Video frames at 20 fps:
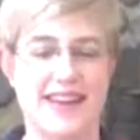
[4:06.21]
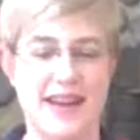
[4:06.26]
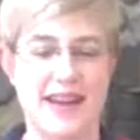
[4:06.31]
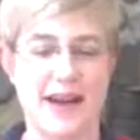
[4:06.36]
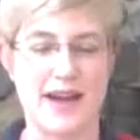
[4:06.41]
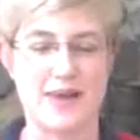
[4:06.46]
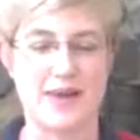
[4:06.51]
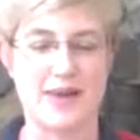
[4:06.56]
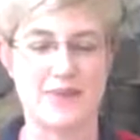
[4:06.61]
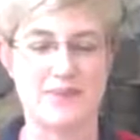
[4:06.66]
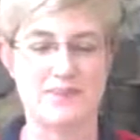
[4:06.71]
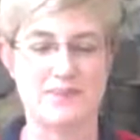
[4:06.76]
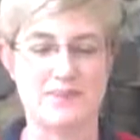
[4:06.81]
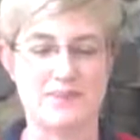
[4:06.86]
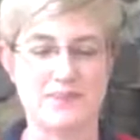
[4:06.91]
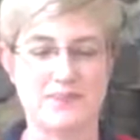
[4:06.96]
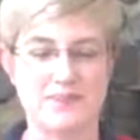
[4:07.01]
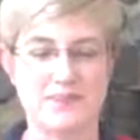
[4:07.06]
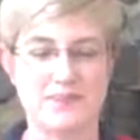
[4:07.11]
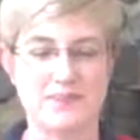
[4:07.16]

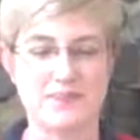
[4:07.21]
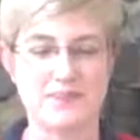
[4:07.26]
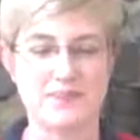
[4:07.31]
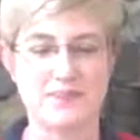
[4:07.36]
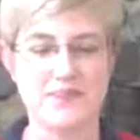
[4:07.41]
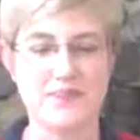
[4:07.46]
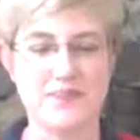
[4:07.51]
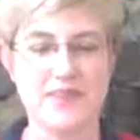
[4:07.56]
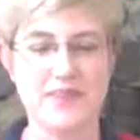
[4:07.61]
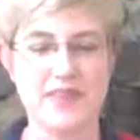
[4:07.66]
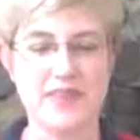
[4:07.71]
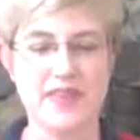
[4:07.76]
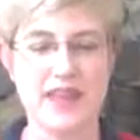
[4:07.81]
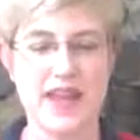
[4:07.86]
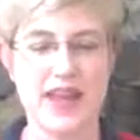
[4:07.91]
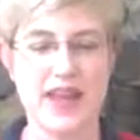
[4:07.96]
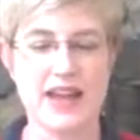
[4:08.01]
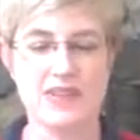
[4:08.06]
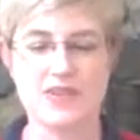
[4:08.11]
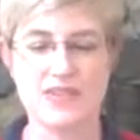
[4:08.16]

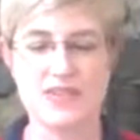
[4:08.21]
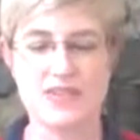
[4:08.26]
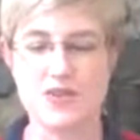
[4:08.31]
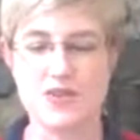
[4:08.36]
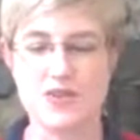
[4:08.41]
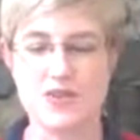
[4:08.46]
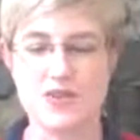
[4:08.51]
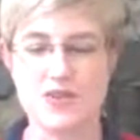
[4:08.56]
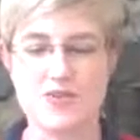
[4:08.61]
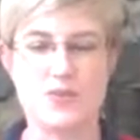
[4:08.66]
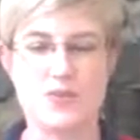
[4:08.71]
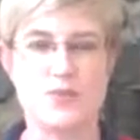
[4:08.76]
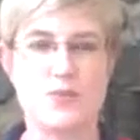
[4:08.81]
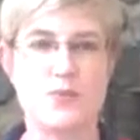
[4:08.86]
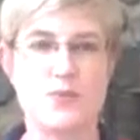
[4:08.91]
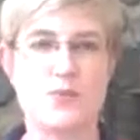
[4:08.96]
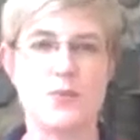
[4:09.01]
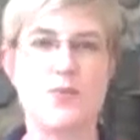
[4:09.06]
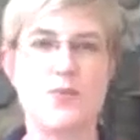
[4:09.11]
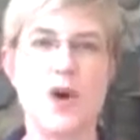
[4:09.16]
And
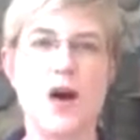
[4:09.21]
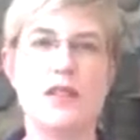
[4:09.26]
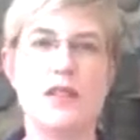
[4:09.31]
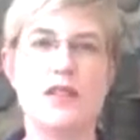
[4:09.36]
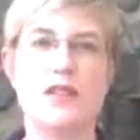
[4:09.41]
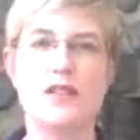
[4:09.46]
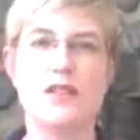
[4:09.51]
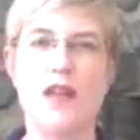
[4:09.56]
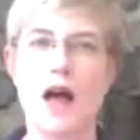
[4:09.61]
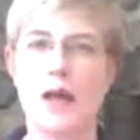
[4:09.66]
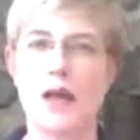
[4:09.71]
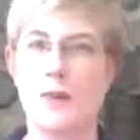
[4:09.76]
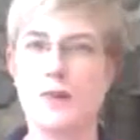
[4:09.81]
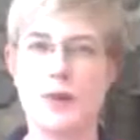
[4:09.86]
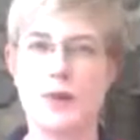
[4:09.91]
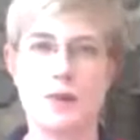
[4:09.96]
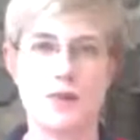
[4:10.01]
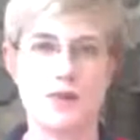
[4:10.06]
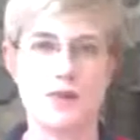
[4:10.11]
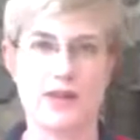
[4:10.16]
so a lot of
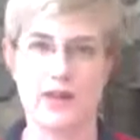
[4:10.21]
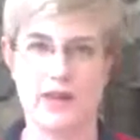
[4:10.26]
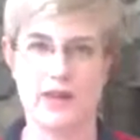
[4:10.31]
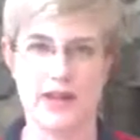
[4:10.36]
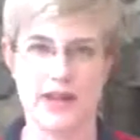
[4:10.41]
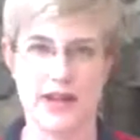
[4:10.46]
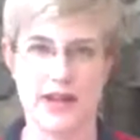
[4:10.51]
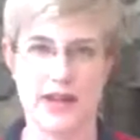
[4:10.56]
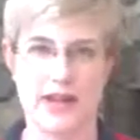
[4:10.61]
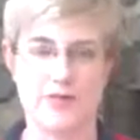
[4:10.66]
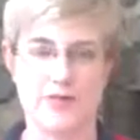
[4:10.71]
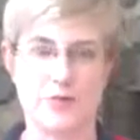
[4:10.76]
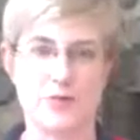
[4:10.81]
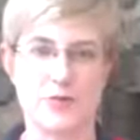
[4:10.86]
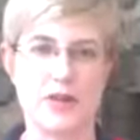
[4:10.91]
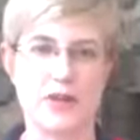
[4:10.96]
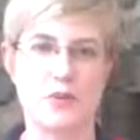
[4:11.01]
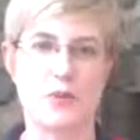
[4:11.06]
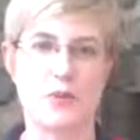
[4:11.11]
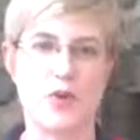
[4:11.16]
people aren't going to have a
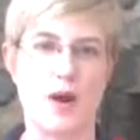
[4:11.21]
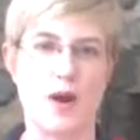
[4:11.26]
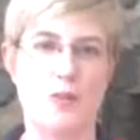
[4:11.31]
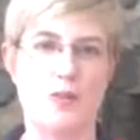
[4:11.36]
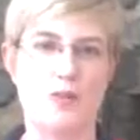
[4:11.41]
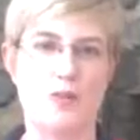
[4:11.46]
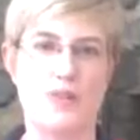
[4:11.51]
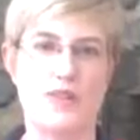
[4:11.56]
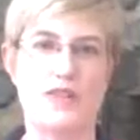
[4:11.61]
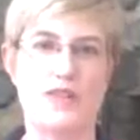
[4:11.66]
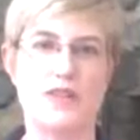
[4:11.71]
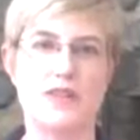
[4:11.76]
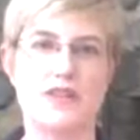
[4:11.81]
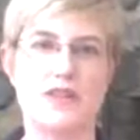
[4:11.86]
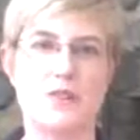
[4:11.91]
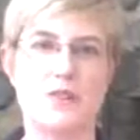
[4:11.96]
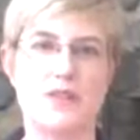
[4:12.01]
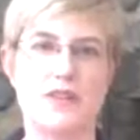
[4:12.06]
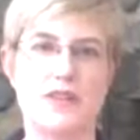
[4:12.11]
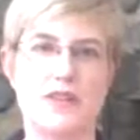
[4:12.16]
big problem with this.
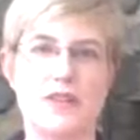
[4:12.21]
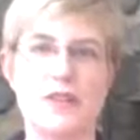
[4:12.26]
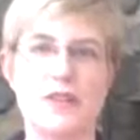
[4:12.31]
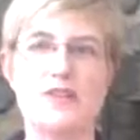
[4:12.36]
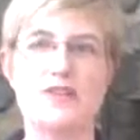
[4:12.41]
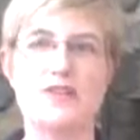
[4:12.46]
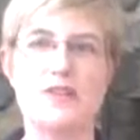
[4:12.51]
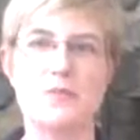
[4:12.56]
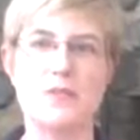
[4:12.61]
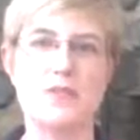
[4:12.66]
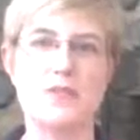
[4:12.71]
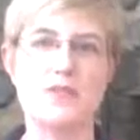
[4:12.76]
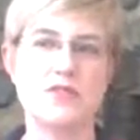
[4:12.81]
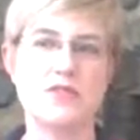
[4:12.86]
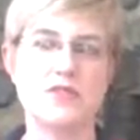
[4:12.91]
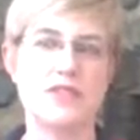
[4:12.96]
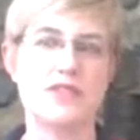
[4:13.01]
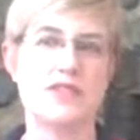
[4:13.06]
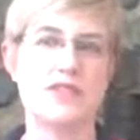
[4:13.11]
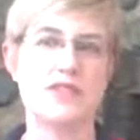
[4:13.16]
But there are some
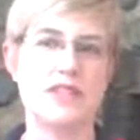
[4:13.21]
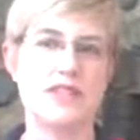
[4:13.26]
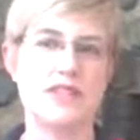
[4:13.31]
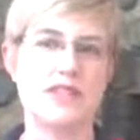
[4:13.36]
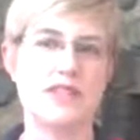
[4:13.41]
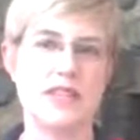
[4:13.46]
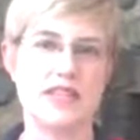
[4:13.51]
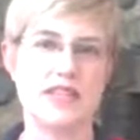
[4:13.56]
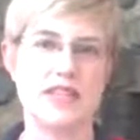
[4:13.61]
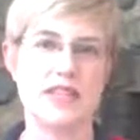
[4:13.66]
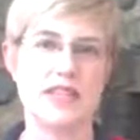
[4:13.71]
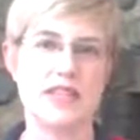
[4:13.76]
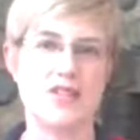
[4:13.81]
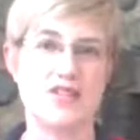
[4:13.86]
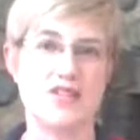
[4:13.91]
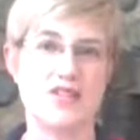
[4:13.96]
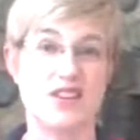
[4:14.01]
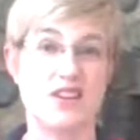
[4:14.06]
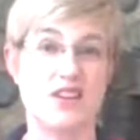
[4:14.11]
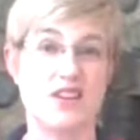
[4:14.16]
horses that tend to get
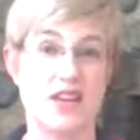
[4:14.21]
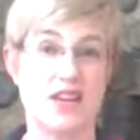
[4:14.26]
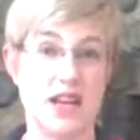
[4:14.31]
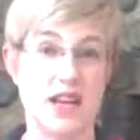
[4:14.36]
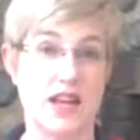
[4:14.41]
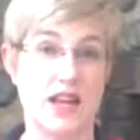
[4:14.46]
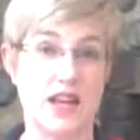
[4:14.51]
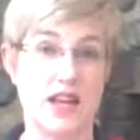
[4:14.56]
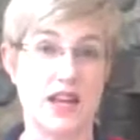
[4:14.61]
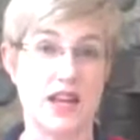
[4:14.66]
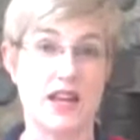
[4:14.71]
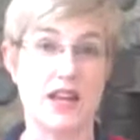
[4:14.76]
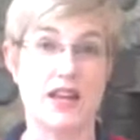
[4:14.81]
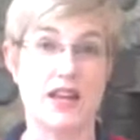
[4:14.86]
really cranky